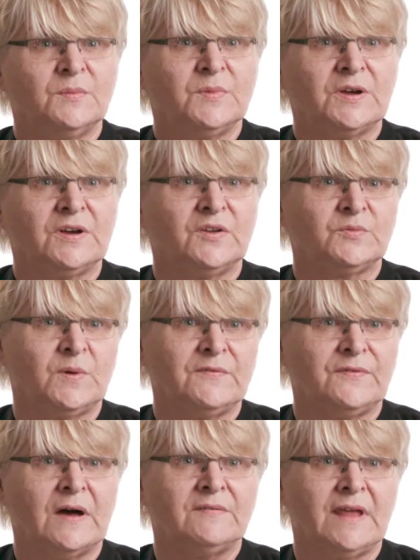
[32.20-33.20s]
because we
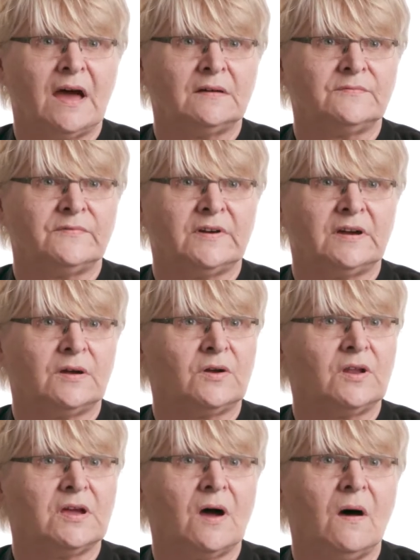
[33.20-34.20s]
found out very
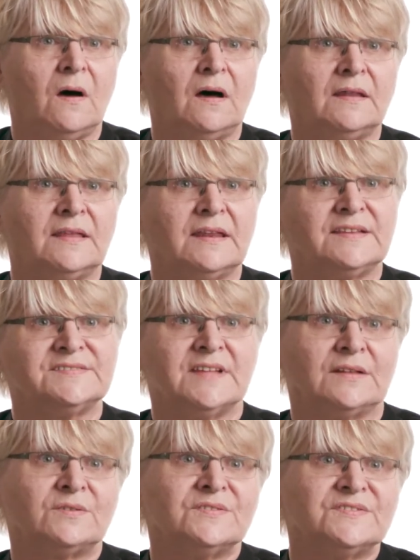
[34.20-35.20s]
early on that it's
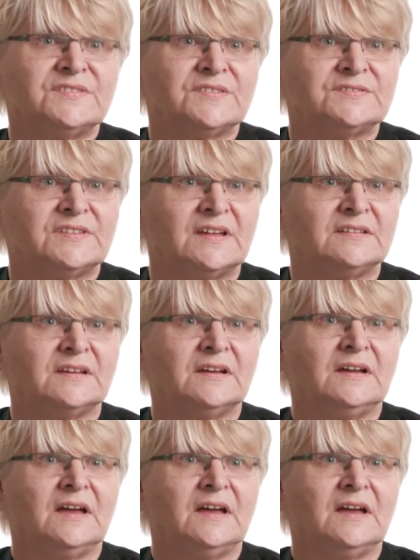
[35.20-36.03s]
not consistent,